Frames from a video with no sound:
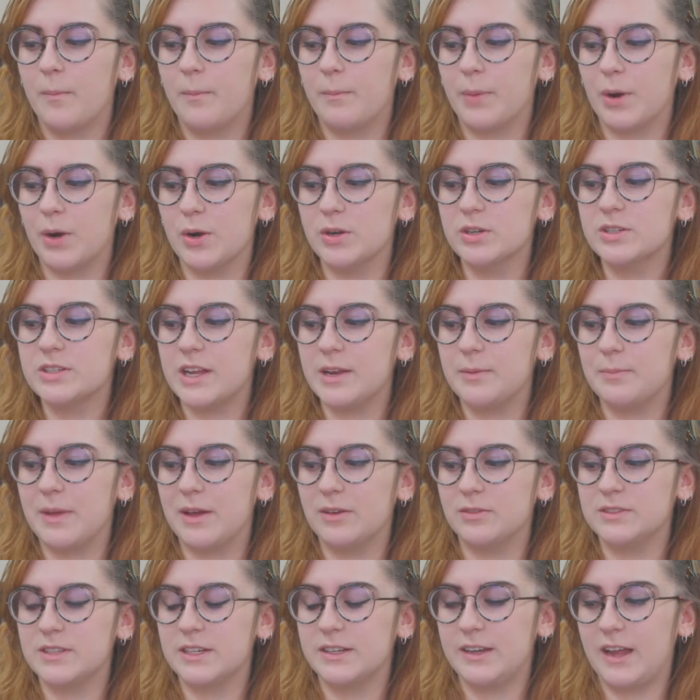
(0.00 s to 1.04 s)
Burned and
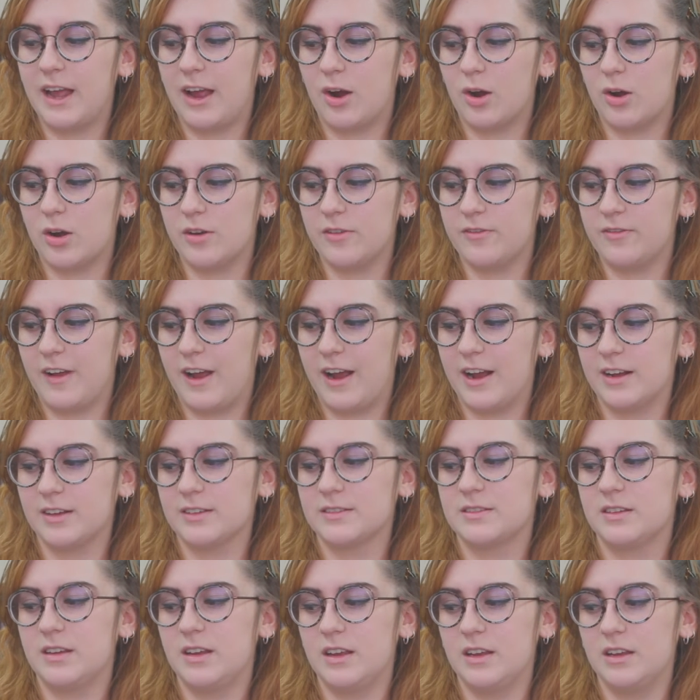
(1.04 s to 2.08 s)
Melted
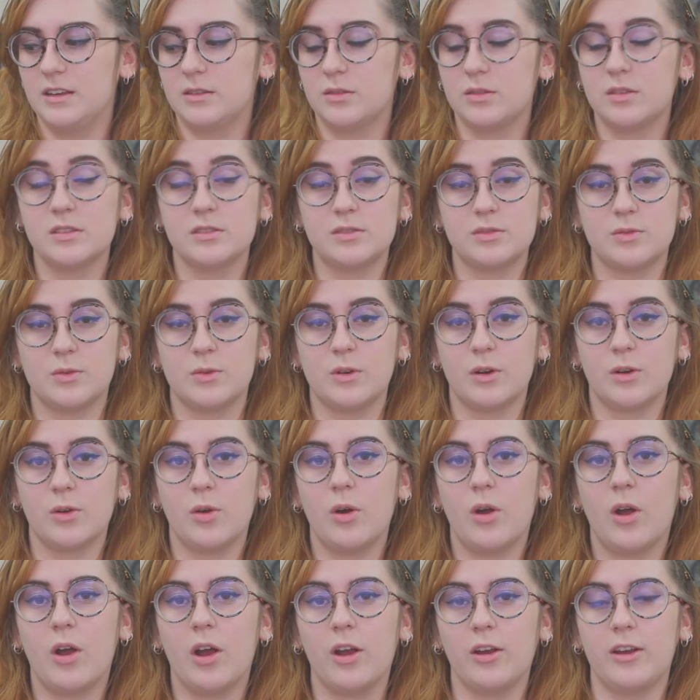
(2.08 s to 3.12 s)
Artifacts in
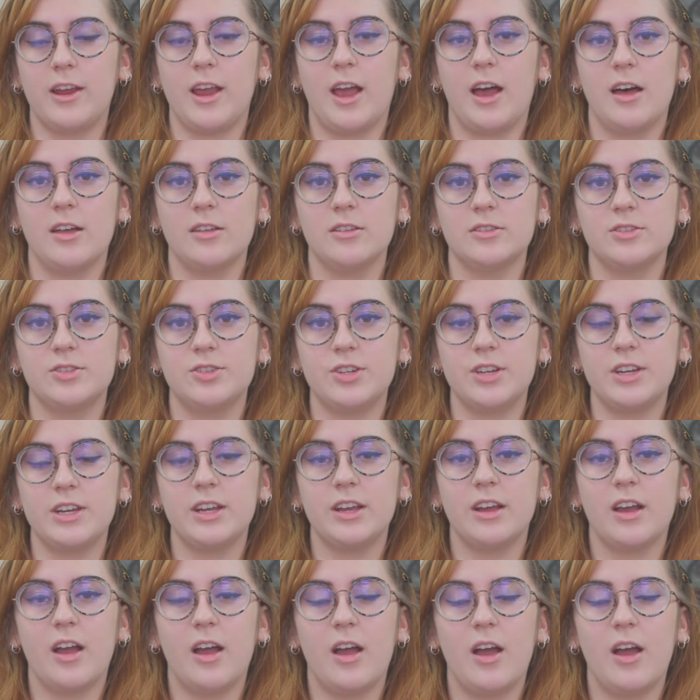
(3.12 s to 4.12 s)
Historical Archaeology.